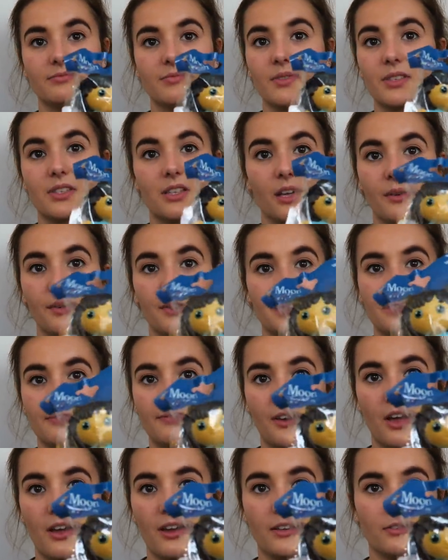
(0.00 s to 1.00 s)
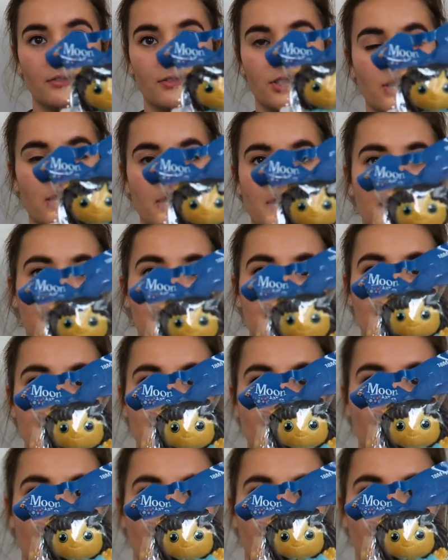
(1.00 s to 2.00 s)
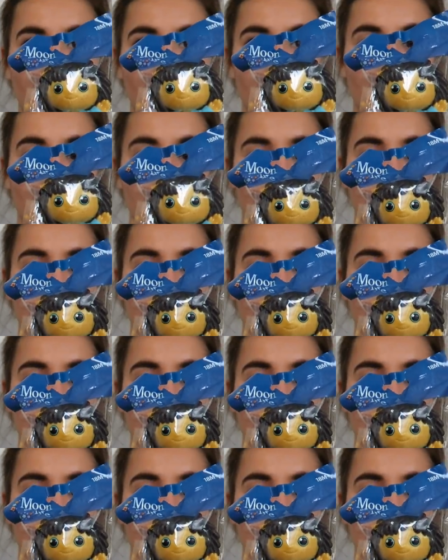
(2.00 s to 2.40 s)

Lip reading: so it's fine. She can teeth on it.